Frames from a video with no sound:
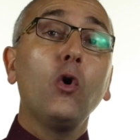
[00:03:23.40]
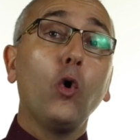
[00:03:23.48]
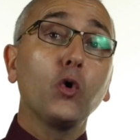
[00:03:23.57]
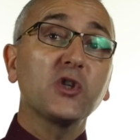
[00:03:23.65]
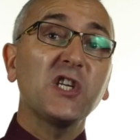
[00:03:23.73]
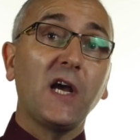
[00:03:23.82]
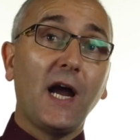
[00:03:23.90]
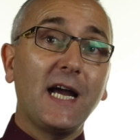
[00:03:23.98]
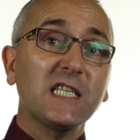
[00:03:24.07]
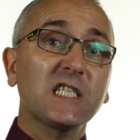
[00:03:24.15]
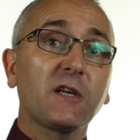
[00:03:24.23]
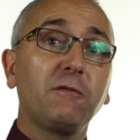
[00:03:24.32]
or to
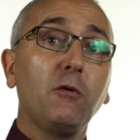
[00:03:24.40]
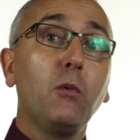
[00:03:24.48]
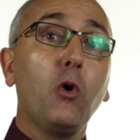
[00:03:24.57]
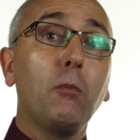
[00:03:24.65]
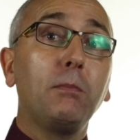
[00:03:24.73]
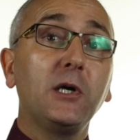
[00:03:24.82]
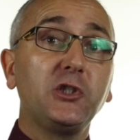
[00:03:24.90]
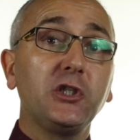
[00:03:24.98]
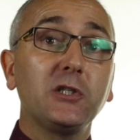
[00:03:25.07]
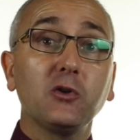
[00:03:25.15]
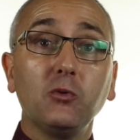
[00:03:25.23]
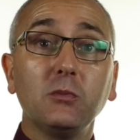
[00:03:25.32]
ask for more
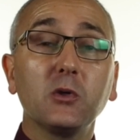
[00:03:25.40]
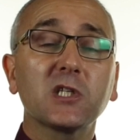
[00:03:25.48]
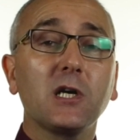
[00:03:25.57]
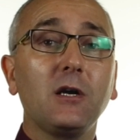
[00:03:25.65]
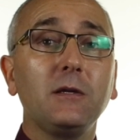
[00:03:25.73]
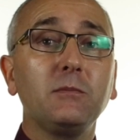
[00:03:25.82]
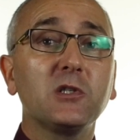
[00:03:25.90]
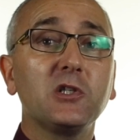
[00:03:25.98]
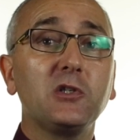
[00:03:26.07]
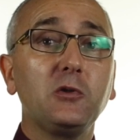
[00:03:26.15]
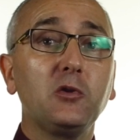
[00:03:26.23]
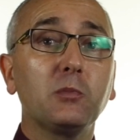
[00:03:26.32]
budget or more time to
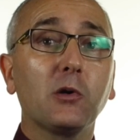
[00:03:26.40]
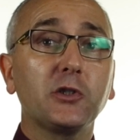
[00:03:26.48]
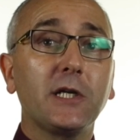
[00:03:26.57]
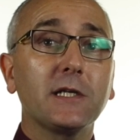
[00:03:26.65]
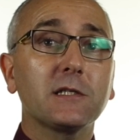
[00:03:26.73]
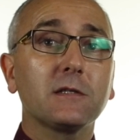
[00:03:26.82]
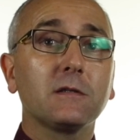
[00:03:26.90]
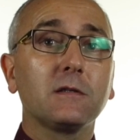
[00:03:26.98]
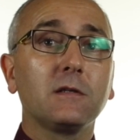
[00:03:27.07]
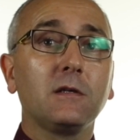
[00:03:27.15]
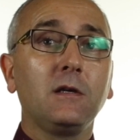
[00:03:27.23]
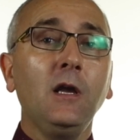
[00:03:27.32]
do the project.
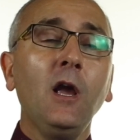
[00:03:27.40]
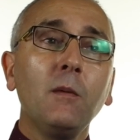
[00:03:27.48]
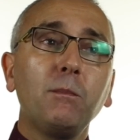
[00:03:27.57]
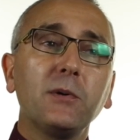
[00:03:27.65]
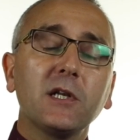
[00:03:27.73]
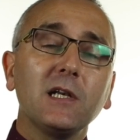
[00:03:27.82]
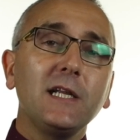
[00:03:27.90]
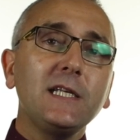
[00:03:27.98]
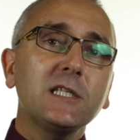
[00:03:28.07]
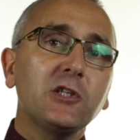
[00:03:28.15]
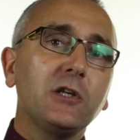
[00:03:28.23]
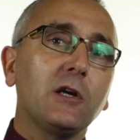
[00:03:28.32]
But at
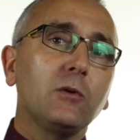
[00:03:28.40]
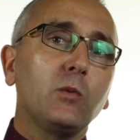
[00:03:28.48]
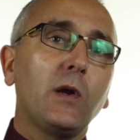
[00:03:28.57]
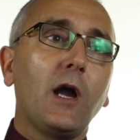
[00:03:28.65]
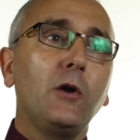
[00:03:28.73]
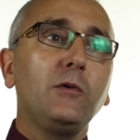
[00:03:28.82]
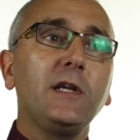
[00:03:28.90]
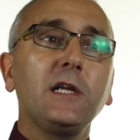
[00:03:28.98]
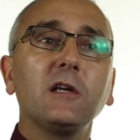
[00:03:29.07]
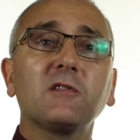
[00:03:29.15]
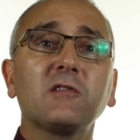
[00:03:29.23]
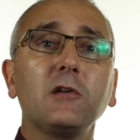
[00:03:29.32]
least, you know, we're
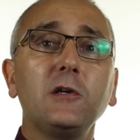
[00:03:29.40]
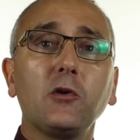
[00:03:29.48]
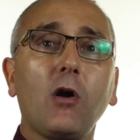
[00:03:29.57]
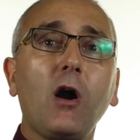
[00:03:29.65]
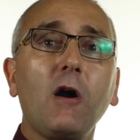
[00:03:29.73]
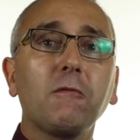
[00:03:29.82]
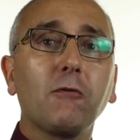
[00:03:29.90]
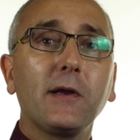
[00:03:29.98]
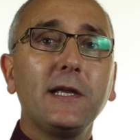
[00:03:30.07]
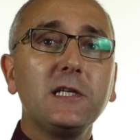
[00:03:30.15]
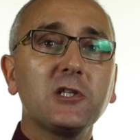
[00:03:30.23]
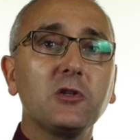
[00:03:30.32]
only a third or
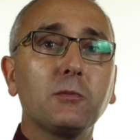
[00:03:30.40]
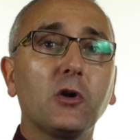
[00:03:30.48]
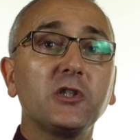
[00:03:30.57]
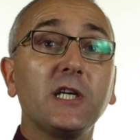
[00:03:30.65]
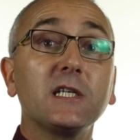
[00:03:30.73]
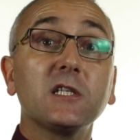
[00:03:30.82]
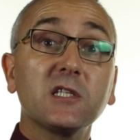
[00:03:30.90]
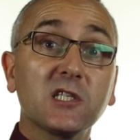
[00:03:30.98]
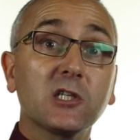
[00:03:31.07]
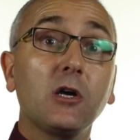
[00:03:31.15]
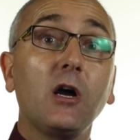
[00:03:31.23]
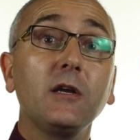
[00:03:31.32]
halfway into the project. There's
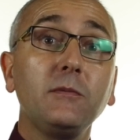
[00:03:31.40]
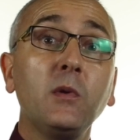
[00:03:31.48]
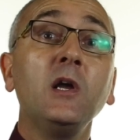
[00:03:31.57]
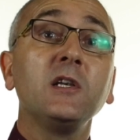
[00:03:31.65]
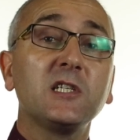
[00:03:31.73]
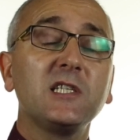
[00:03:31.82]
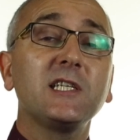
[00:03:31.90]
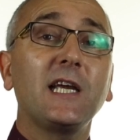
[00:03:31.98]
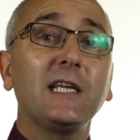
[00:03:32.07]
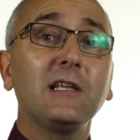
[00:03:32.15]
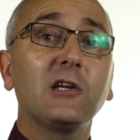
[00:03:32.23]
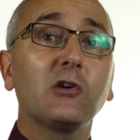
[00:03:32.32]
time to
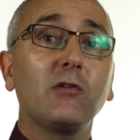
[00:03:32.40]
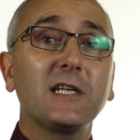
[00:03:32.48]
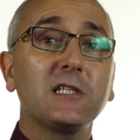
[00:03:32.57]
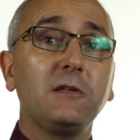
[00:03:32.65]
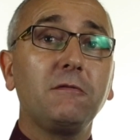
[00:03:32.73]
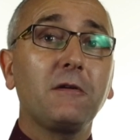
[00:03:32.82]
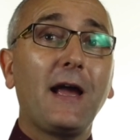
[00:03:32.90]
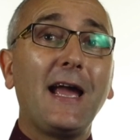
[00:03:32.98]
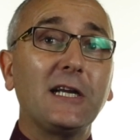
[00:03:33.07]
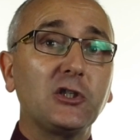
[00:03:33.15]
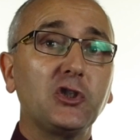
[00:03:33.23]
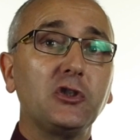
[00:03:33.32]
take corrective
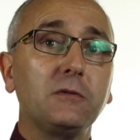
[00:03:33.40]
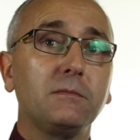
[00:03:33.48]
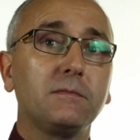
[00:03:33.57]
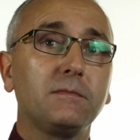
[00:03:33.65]
action.